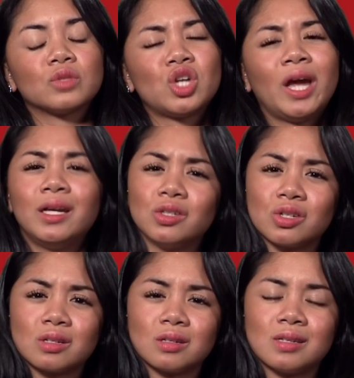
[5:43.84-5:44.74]

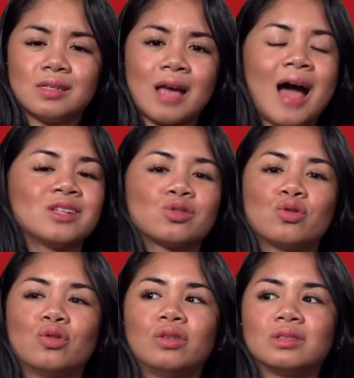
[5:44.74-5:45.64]
changed since high
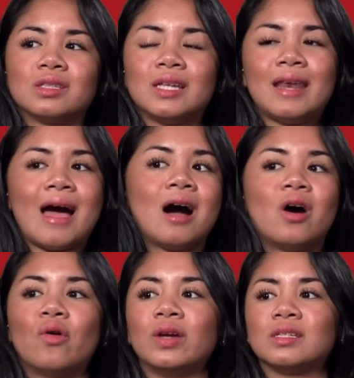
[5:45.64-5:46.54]
school to
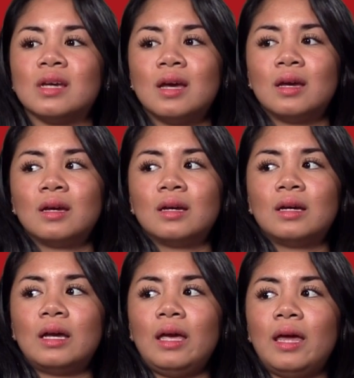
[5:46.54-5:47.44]
now, and
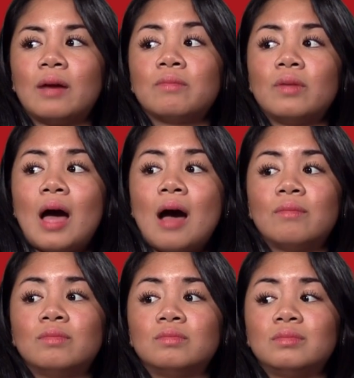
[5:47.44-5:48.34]

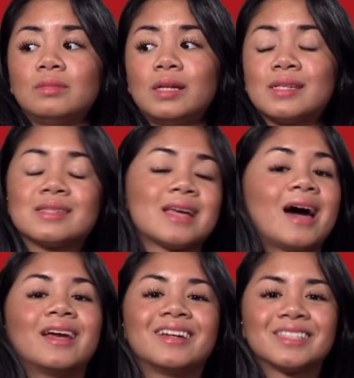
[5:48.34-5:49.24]
I'm
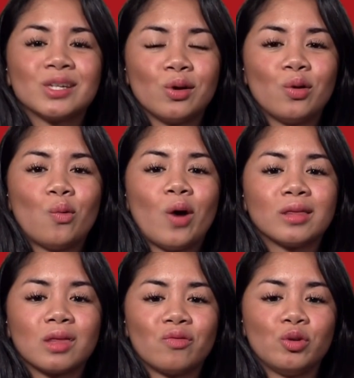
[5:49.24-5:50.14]
ecstatic to
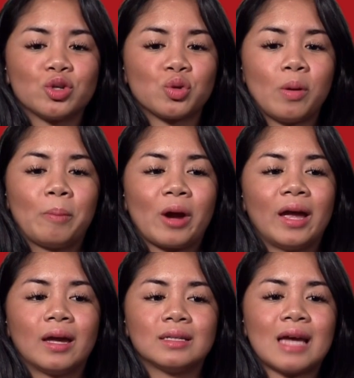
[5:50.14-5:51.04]
what the future will
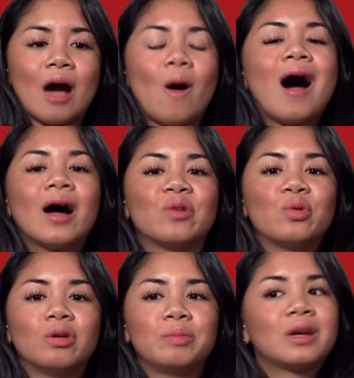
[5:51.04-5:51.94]
bring and how I
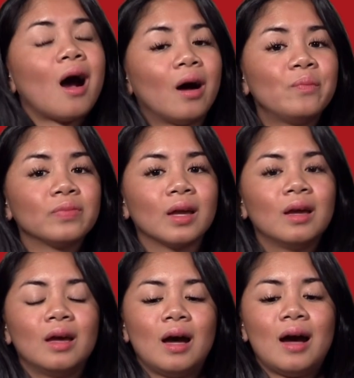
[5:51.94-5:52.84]
will become
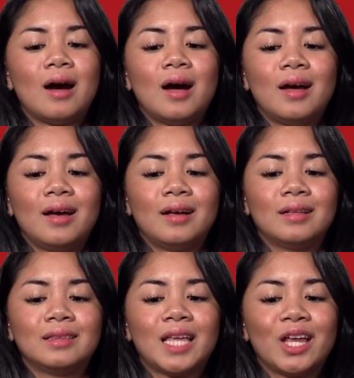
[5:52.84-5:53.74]

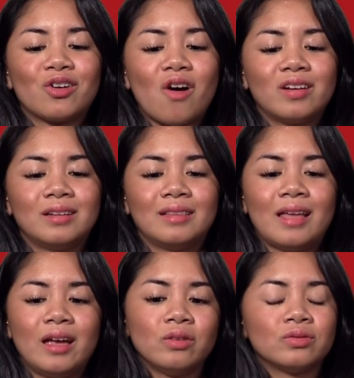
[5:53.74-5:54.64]
later on in
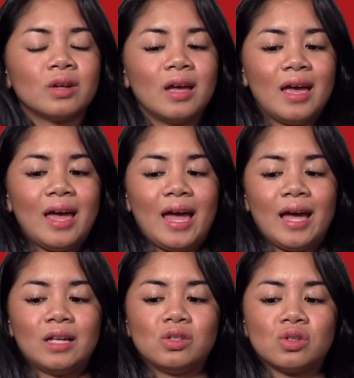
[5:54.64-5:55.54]
life.
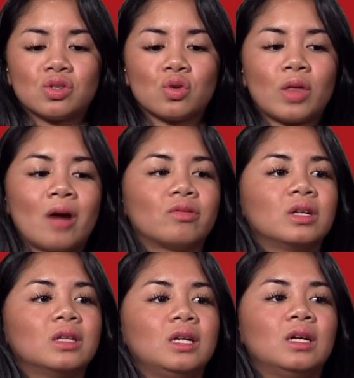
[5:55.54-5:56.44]
And so that
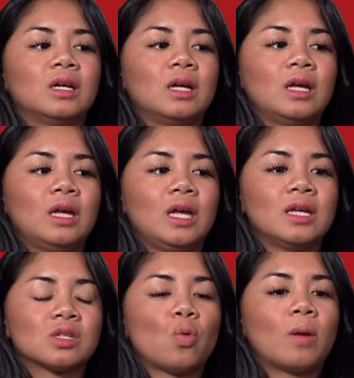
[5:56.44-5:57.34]
really
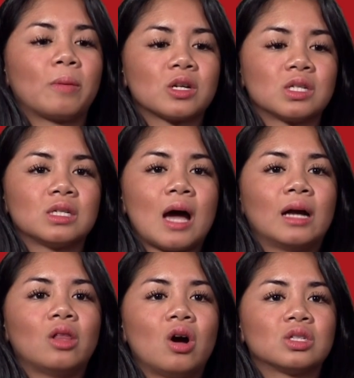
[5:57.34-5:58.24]
is a one-person
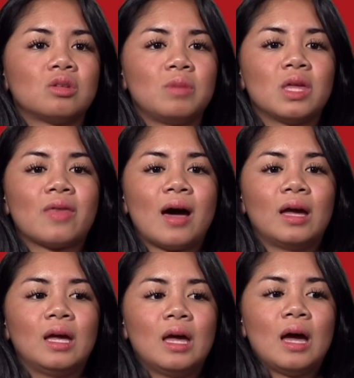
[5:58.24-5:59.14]
dialogue to me, that